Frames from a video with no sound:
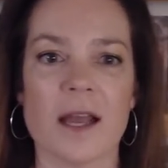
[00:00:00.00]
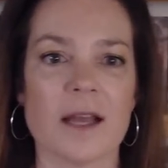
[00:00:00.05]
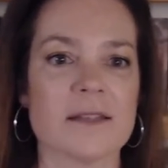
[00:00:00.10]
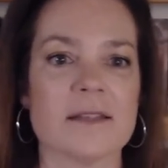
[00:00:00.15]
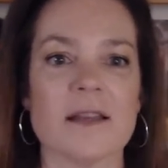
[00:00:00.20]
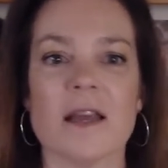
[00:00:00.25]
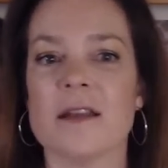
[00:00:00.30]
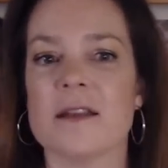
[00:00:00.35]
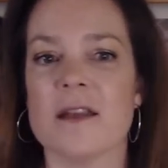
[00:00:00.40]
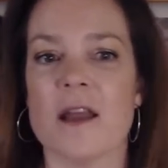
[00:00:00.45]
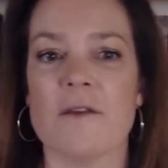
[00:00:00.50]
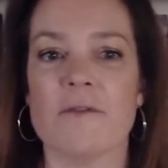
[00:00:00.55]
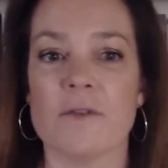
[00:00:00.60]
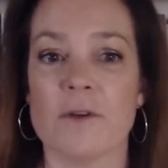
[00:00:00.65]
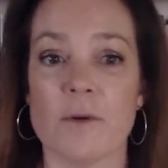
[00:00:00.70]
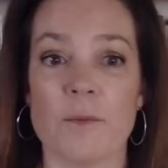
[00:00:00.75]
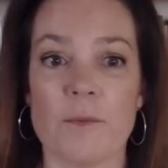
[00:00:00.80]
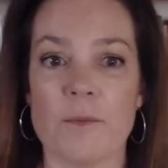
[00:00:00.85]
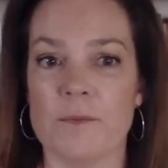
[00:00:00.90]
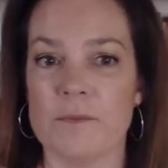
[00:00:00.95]
because I had
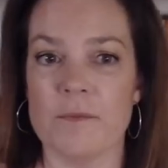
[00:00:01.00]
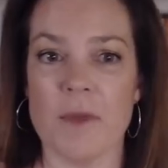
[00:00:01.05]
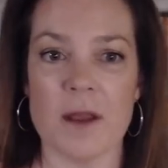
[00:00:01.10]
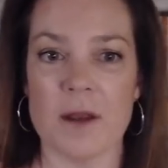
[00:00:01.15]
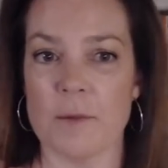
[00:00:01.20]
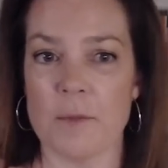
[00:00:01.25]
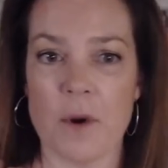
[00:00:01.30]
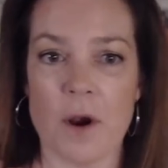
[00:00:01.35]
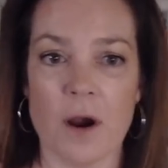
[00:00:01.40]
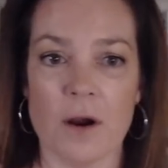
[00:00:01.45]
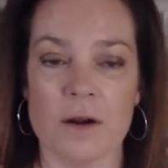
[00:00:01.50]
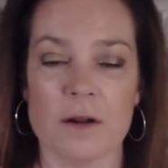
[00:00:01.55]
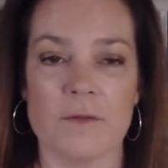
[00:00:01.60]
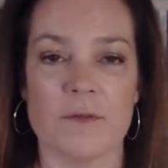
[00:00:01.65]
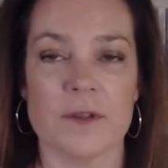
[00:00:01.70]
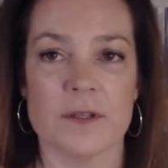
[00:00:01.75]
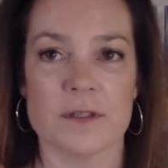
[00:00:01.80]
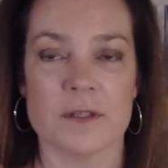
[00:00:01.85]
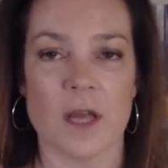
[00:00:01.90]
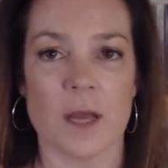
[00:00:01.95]
never been a part
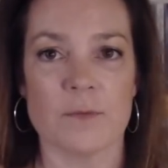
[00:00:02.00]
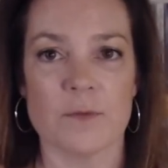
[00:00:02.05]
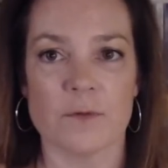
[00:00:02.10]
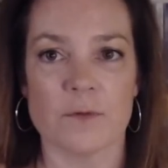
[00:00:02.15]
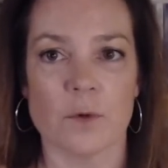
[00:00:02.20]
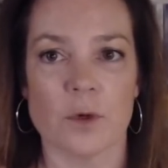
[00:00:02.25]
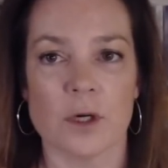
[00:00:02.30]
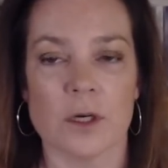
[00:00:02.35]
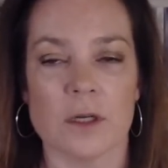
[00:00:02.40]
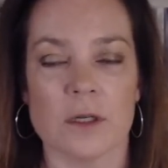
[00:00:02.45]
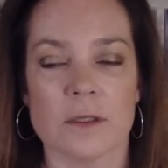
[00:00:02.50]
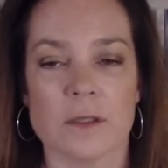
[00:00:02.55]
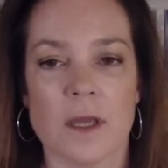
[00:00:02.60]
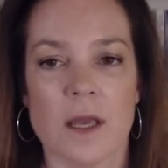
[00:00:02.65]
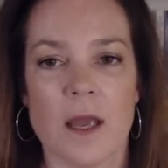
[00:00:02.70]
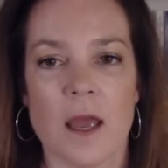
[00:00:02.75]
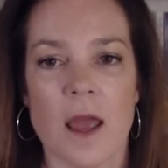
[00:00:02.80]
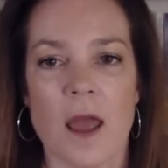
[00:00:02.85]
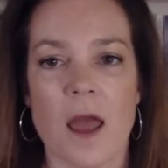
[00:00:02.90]
of this type of world.